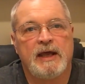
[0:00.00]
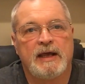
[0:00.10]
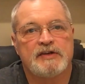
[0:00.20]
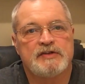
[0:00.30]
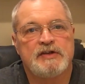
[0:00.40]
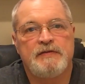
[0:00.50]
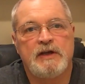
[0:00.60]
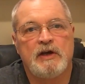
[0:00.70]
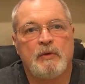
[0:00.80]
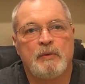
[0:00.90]
because this
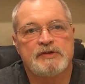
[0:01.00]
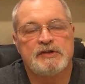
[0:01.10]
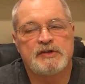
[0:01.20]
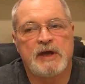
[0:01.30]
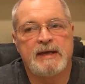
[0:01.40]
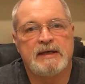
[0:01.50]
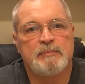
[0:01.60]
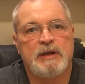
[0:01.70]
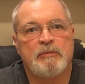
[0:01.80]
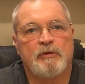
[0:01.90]
video was designed to
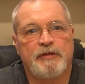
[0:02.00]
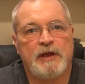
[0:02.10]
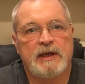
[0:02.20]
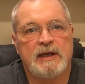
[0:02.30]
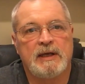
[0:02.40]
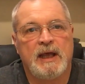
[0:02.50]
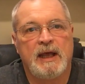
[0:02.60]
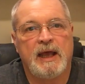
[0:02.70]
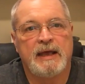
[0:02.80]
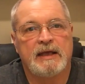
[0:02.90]
get people thinking
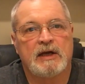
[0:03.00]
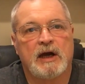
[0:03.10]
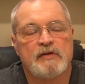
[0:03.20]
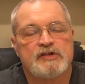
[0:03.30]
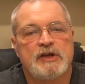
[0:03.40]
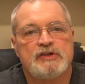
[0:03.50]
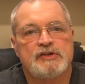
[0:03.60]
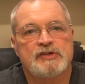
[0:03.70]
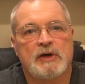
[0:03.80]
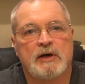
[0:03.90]
and get a conversation
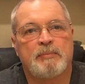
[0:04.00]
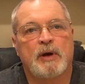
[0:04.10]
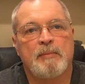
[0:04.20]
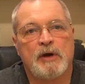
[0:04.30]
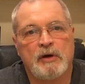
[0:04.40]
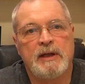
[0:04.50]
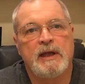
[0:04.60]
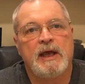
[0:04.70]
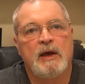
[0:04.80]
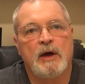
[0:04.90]
started primarily
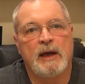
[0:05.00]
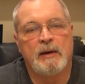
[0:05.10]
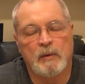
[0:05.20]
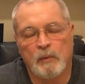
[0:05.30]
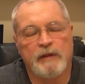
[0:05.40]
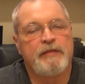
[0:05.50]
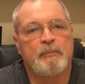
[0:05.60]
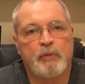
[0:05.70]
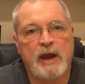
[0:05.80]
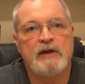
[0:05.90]
with
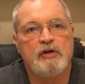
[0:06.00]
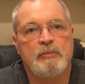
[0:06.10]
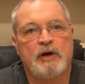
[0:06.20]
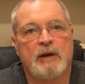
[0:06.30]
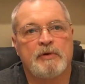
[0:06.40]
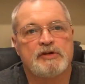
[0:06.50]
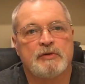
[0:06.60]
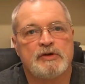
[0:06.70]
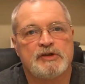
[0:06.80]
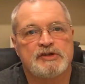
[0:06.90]
brand new preppers who
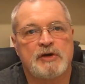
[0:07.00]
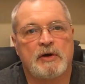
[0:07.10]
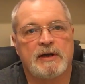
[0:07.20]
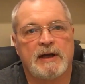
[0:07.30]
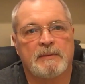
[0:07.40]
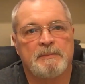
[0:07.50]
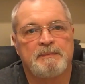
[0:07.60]
are just starting out.